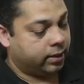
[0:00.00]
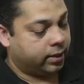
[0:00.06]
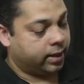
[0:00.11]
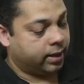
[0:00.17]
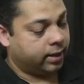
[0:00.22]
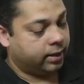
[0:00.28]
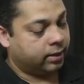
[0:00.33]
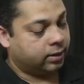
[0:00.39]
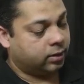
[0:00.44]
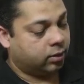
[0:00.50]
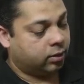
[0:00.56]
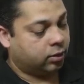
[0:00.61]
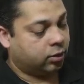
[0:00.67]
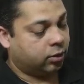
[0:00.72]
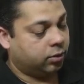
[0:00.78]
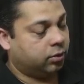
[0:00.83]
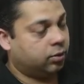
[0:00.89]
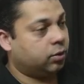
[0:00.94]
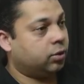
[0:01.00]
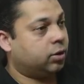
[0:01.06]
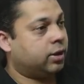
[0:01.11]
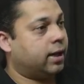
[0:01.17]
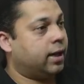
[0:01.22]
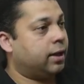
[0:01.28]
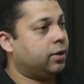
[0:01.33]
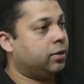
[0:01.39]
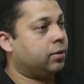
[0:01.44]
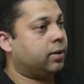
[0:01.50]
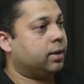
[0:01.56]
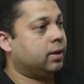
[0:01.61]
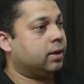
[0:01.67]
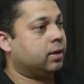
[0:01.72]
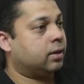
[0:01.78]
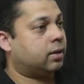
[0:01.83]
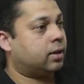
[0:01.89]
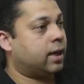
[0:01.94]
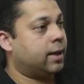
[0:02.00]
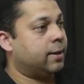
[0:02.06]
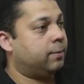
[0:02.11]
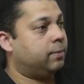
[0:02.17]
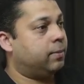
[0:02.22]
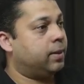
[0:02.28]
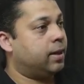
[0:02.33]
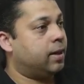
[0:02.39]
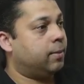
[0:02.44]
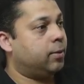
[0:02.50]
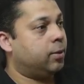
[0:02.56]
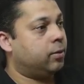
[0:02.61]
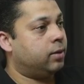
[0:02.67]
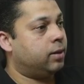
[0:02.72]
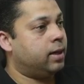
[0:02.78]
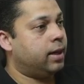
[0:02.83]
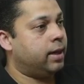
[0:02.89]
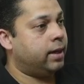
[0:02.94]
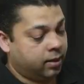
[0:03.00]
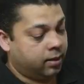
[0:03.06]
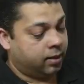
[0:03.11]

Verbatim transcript: Okay, so to check, you can just type pwd,